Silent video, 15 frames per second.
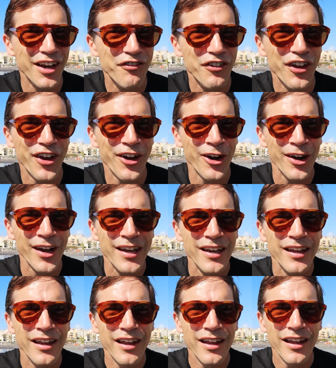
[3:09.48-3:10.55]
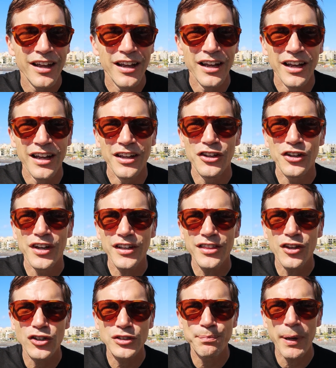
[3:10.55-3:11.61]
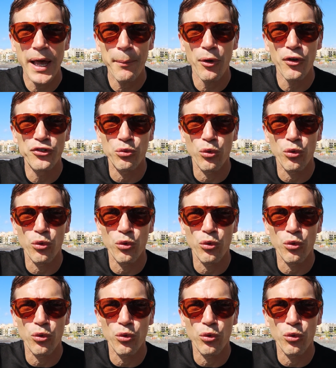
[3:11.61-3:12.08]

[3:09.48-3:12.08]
and if you hear it, you get those pebbles